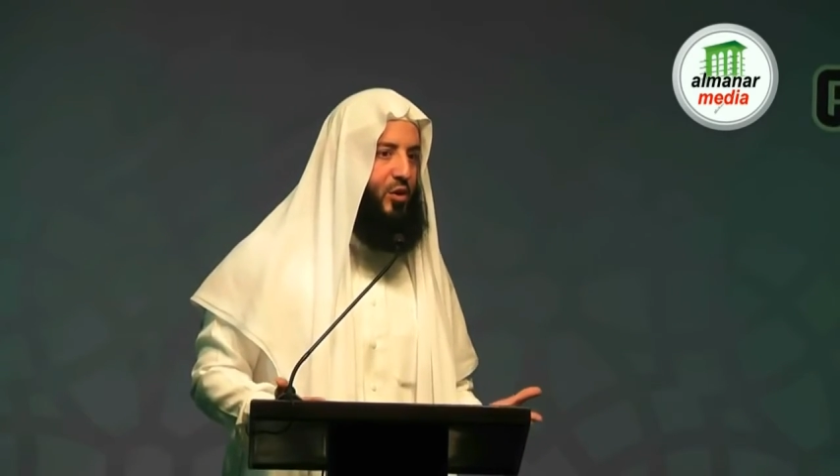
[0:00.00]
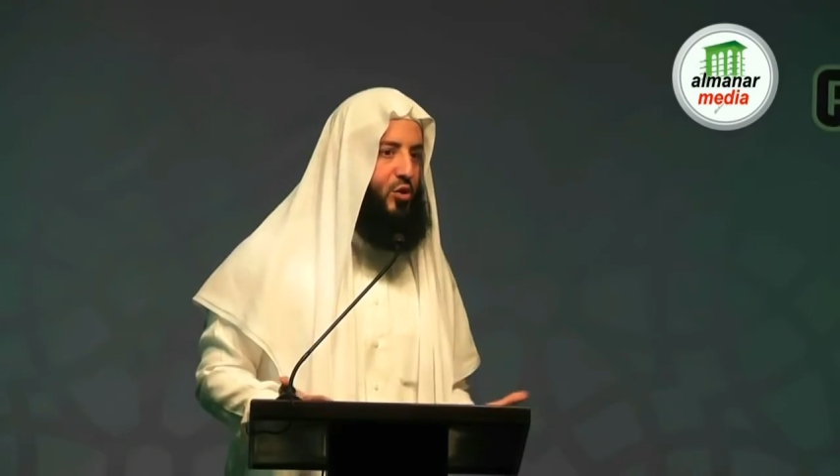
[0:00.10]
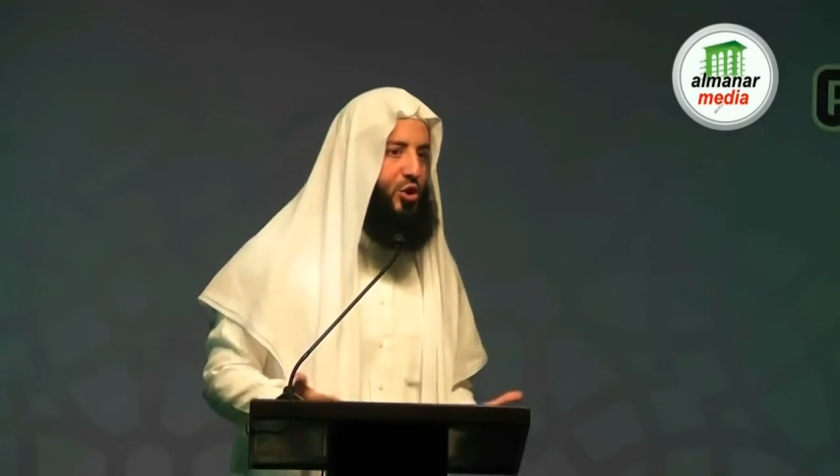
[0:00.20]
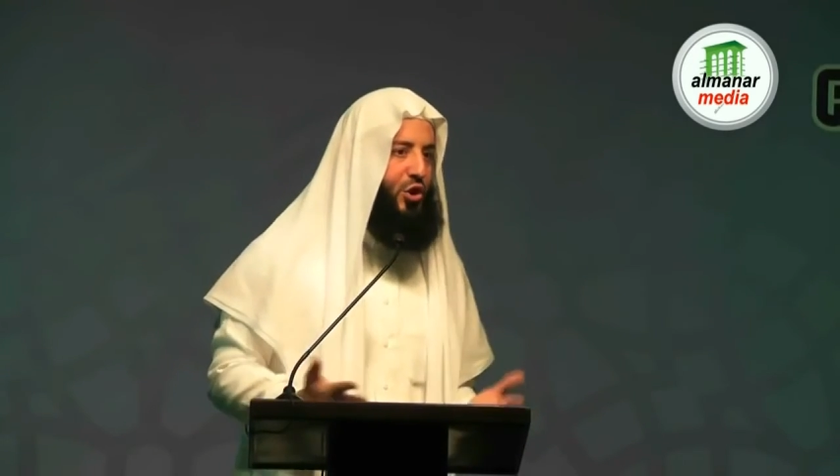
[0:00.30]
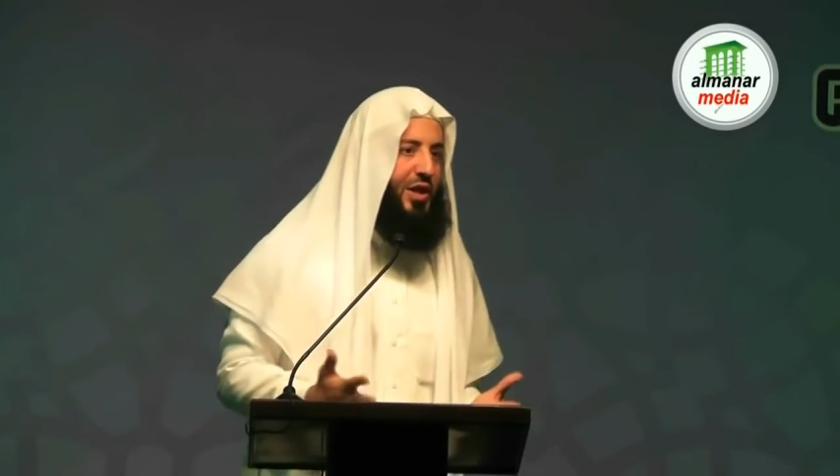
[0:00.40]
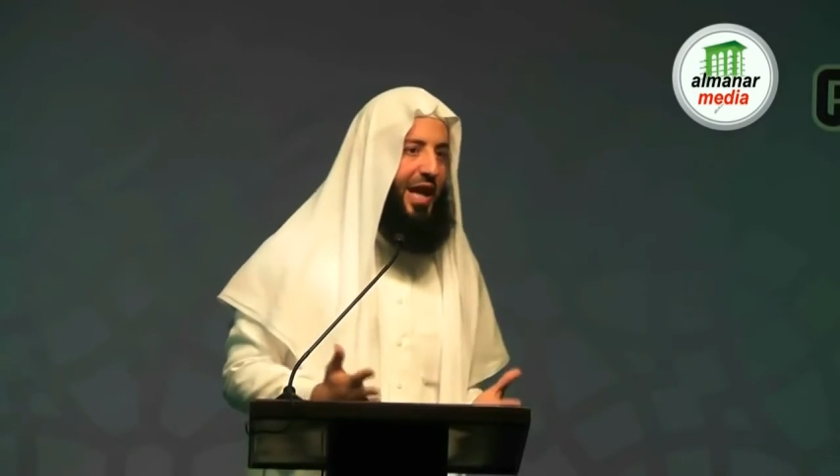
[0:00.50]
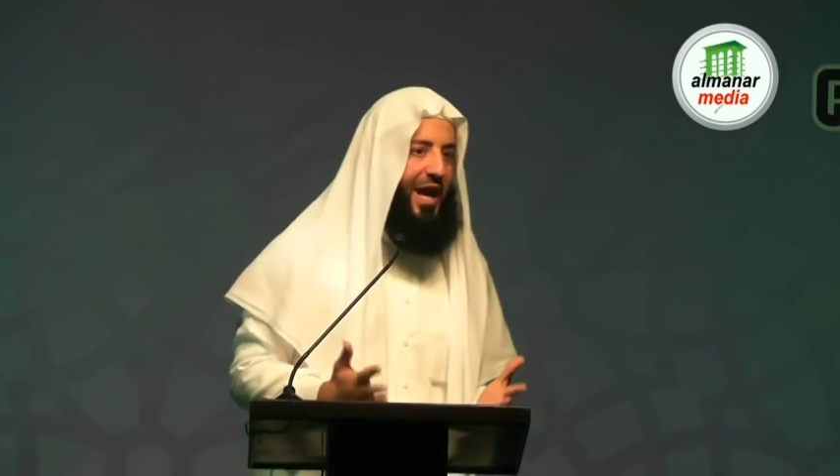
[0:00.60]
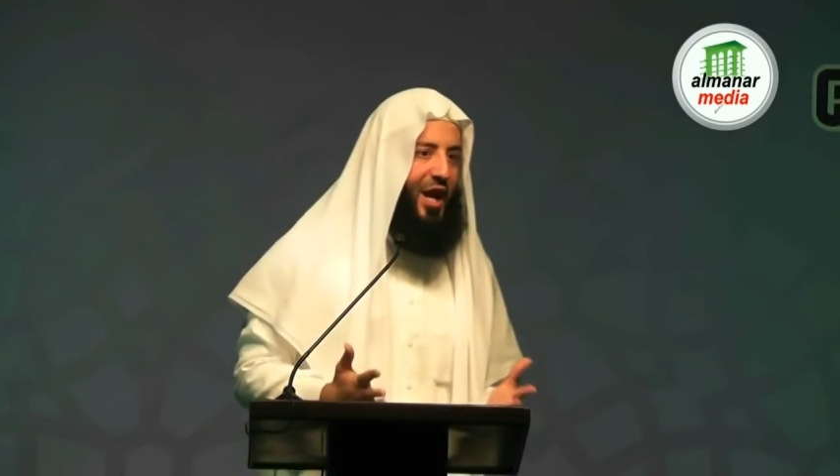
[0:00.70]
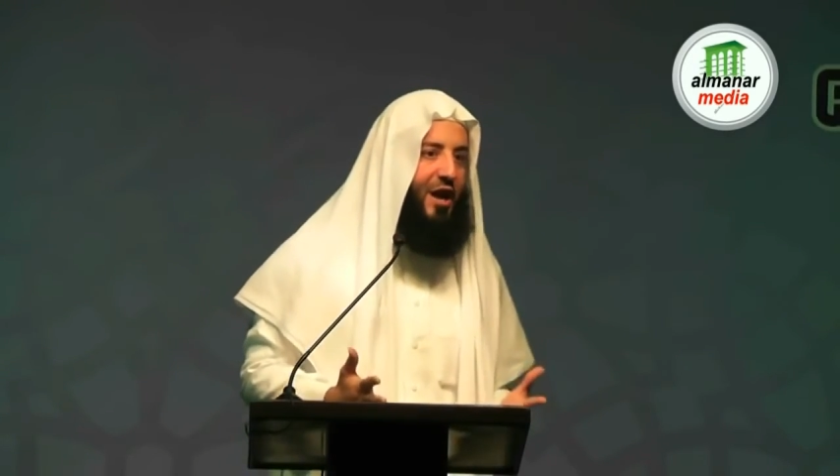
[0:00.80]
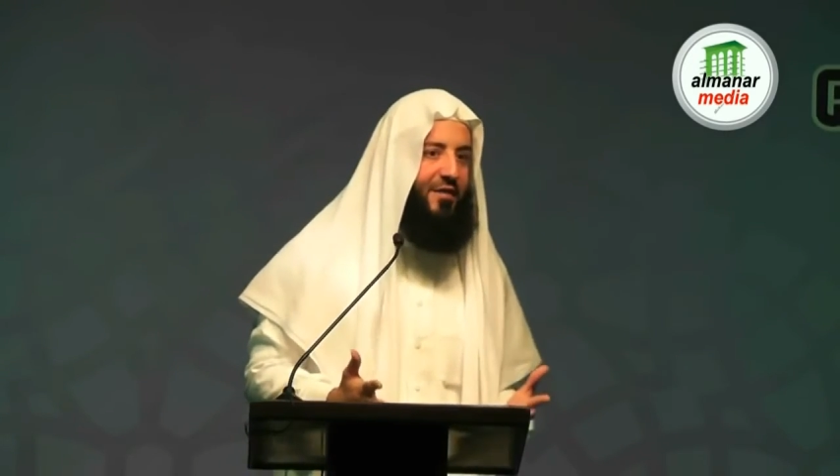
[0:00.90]
You should
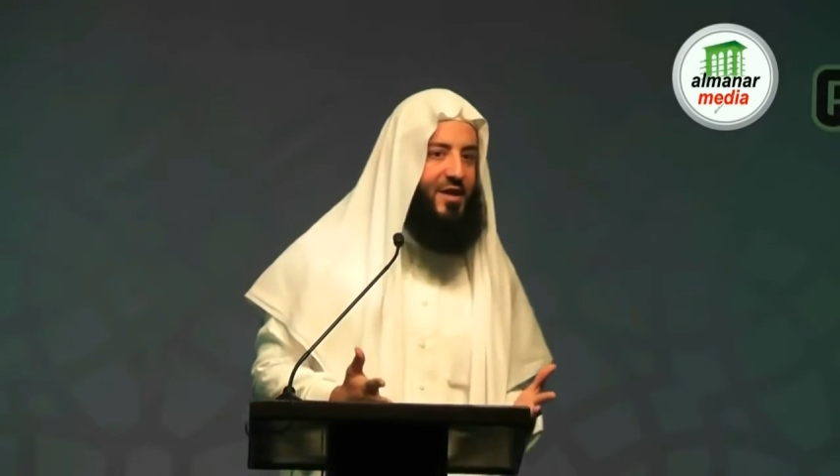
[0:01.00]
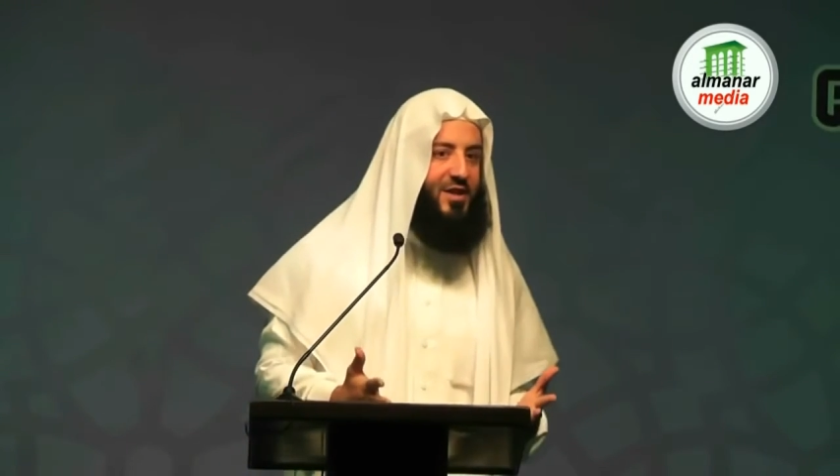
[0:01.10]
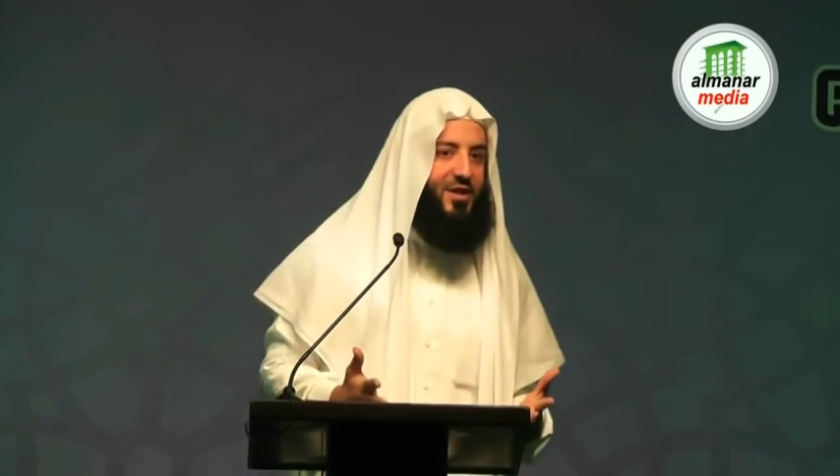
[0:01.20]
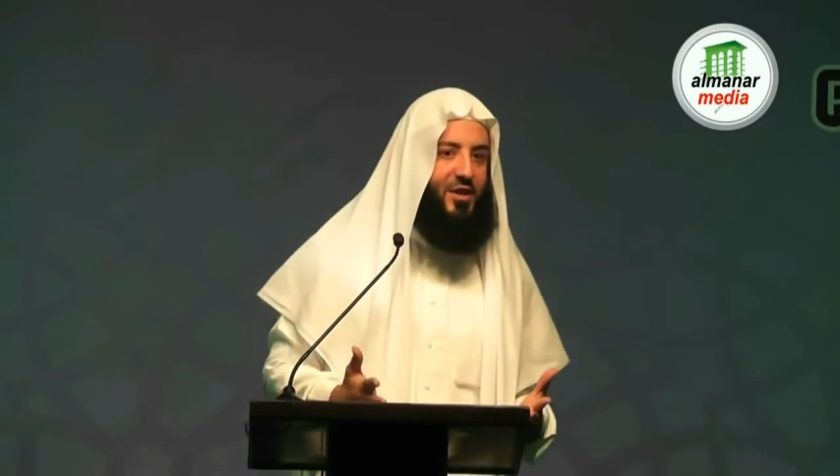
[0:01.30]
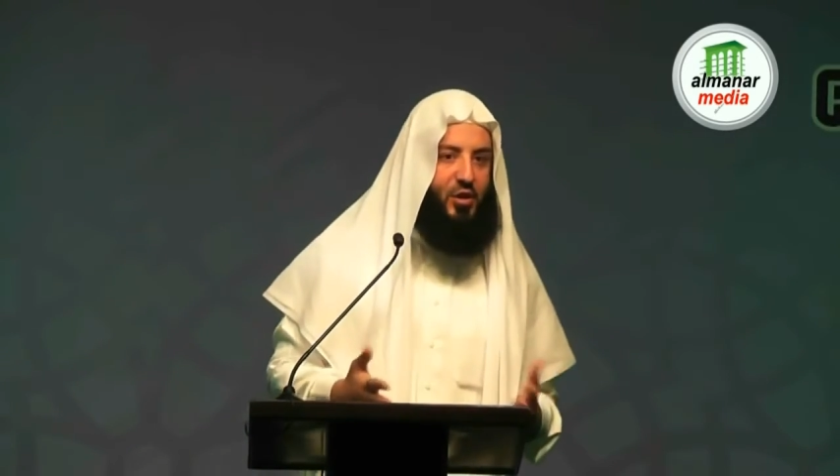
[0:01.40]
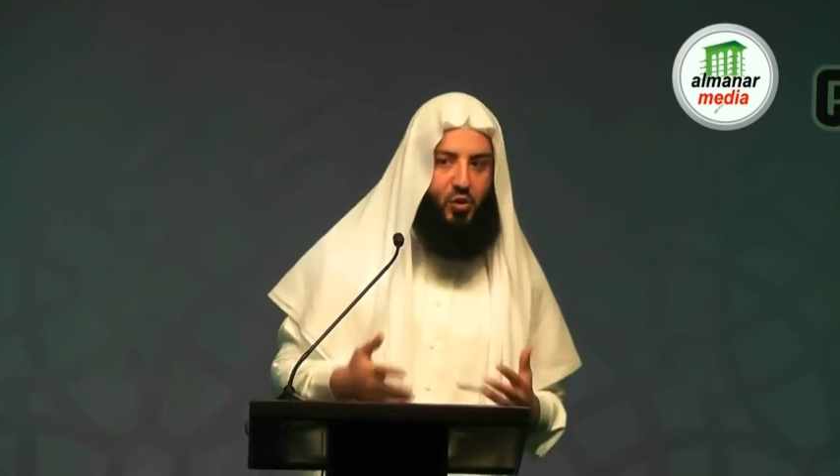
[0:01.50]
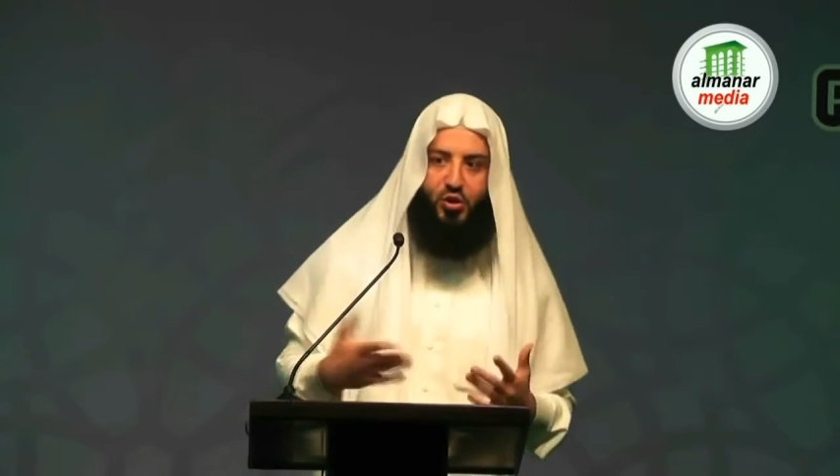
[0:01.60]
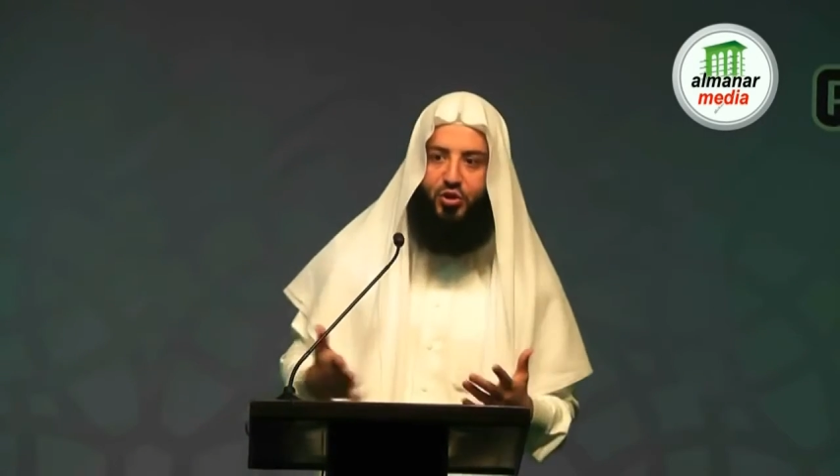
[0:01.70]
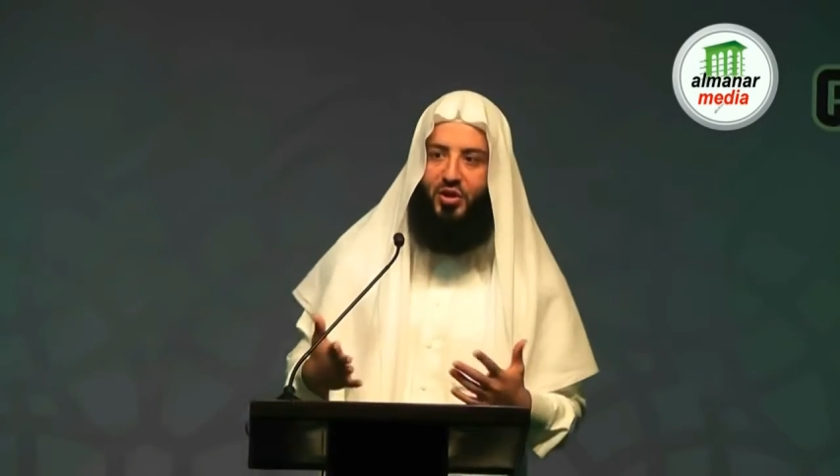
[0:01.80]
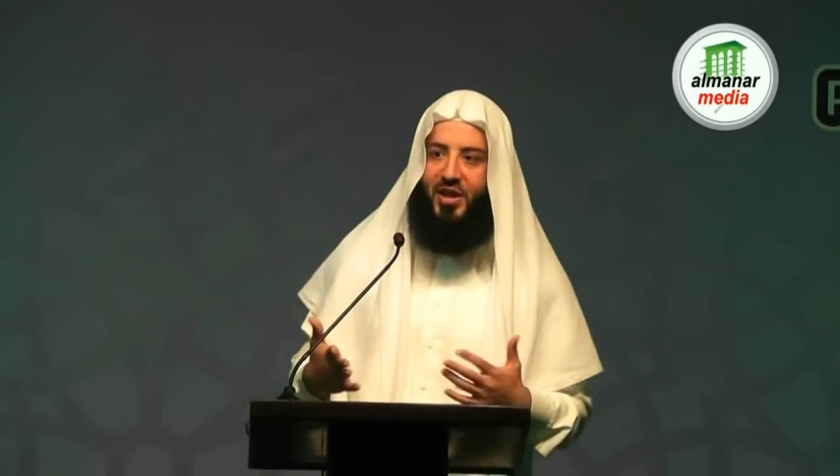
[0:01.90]
get nervous. You
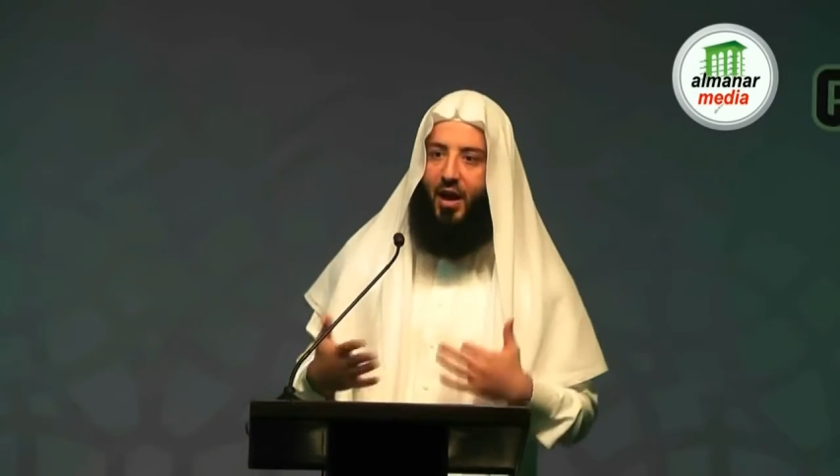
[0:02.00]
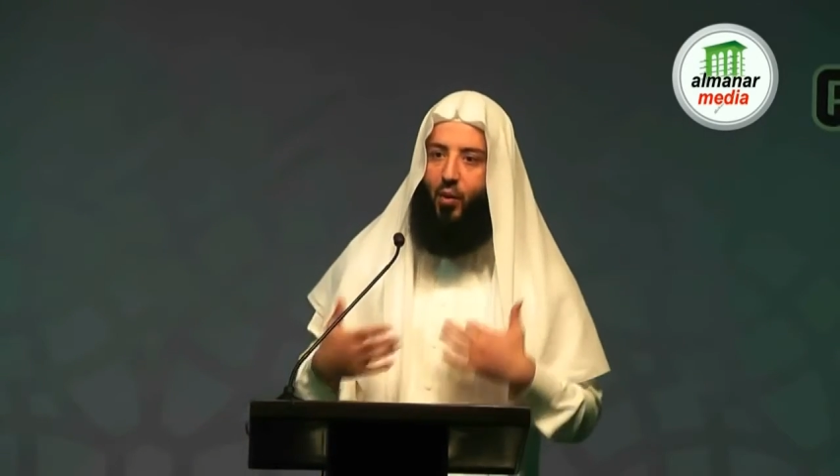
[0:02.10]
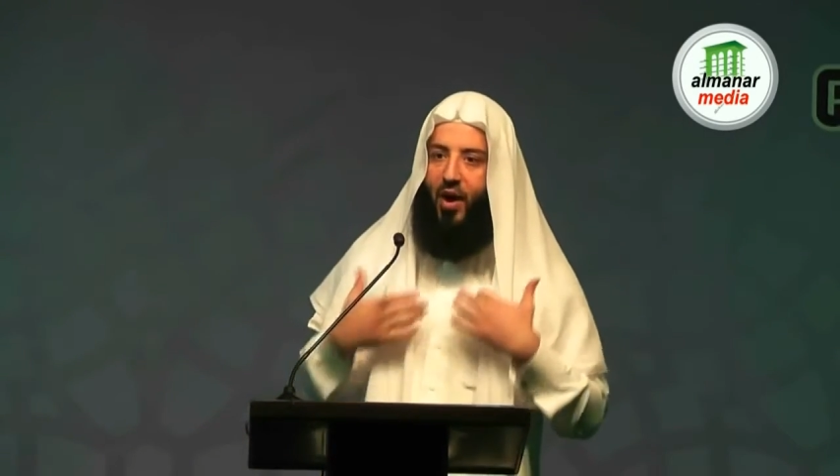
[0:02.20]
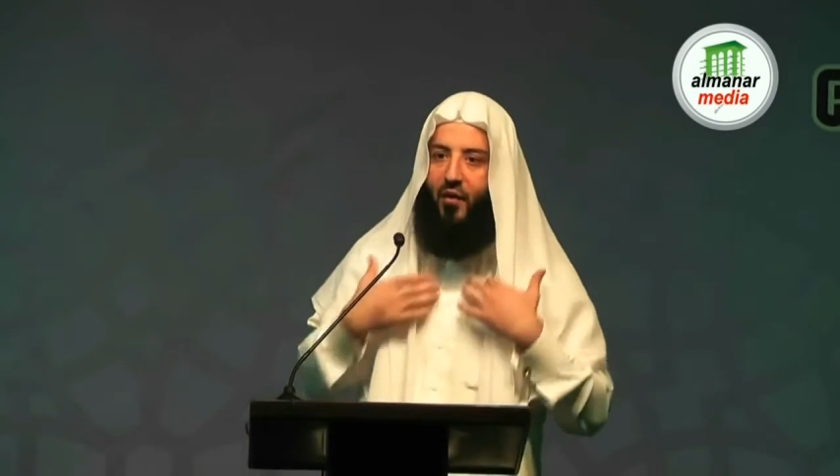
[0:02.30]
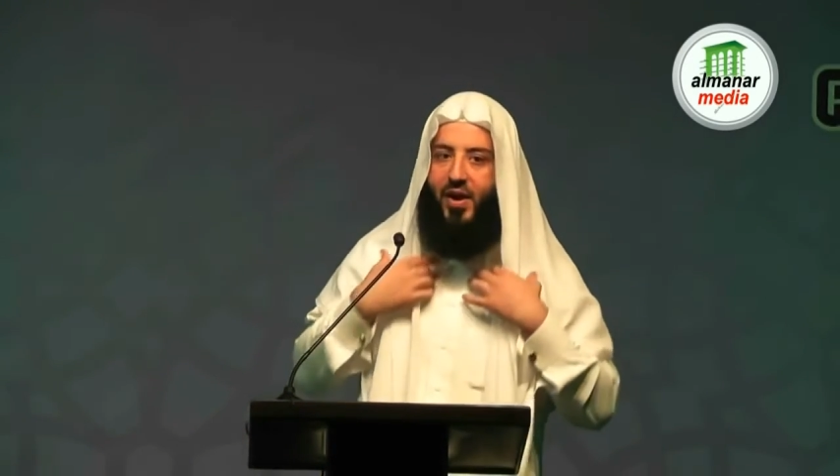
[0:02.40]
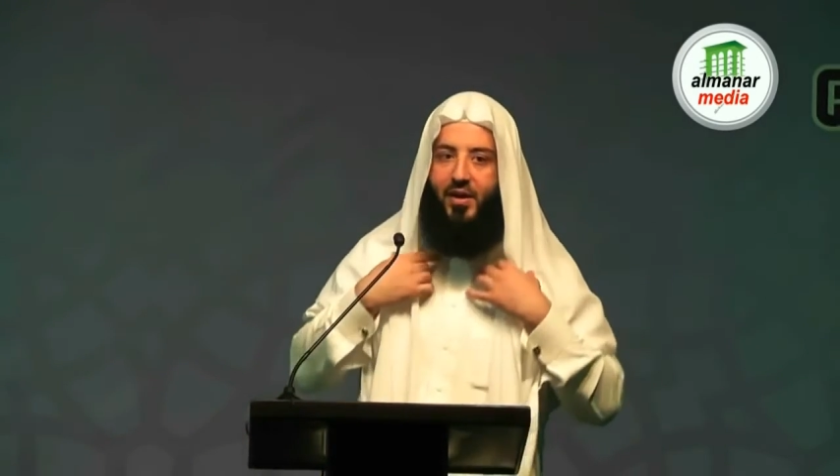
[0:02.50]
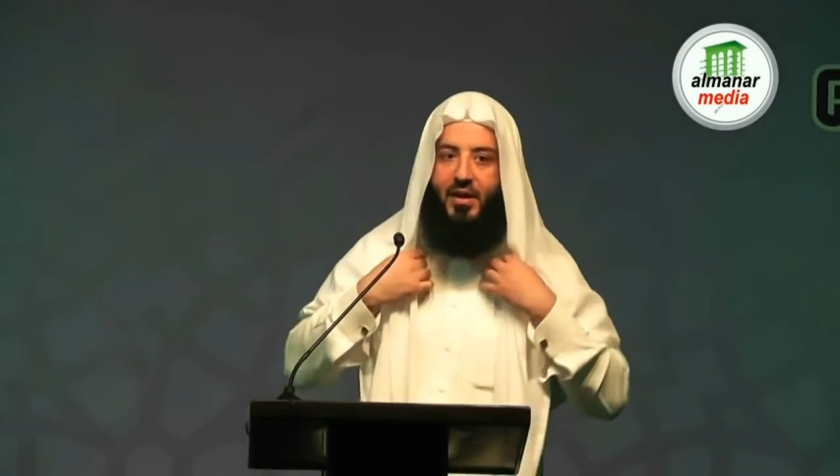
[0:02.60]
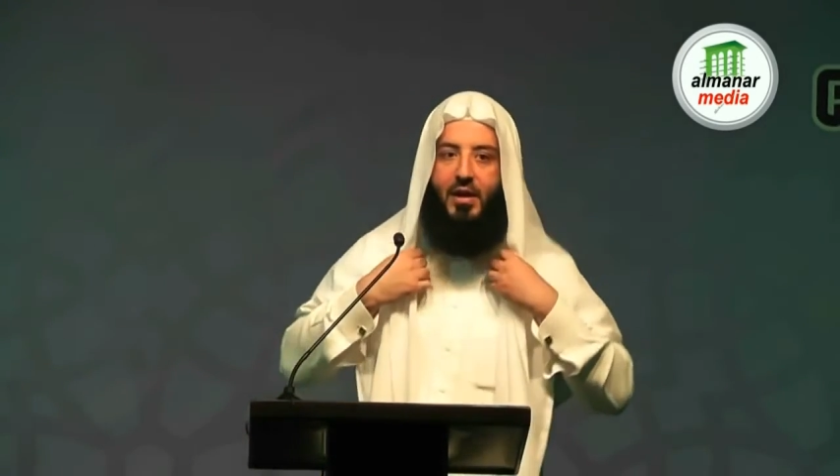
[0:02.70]
should get worried.